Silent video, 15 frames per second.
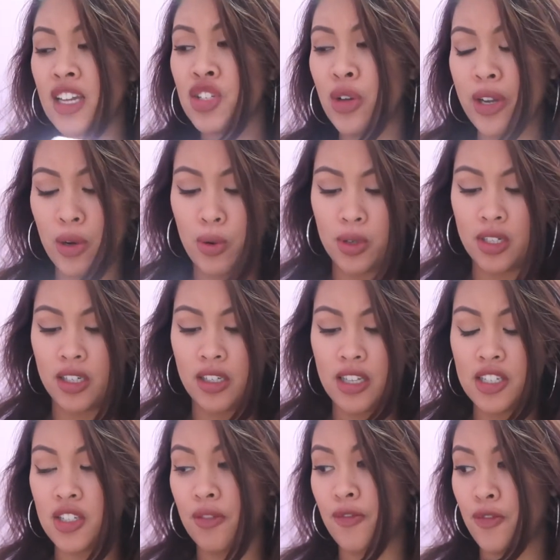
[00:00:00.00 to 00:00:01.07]
So I ordered
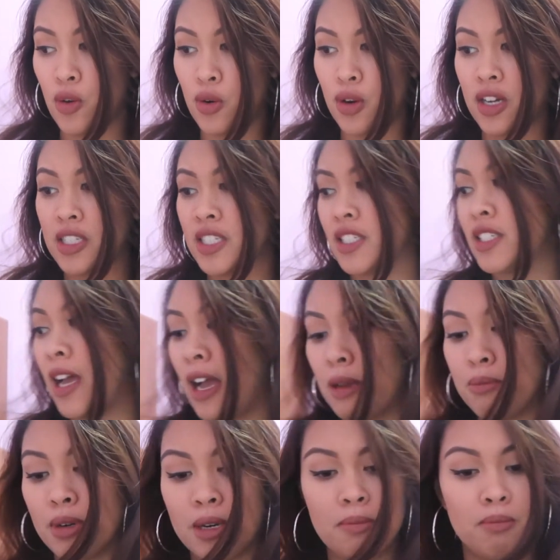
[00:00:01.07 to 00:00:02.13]
this for
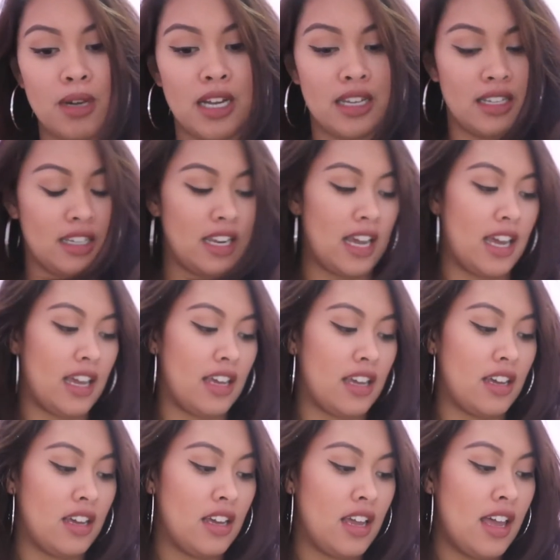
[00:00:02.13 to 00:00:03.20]
Cyber
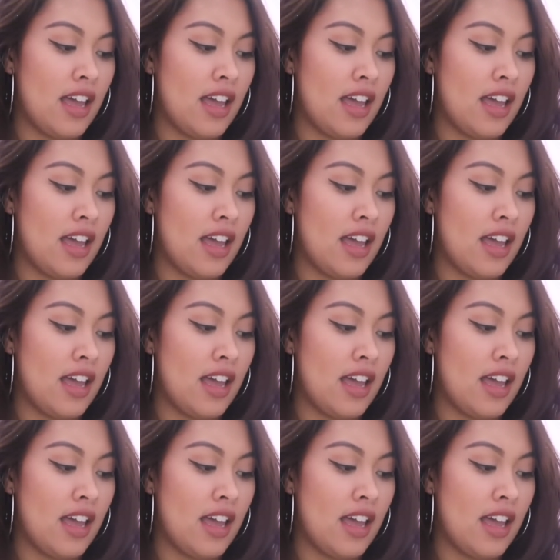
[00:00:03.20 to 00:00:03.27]
Monday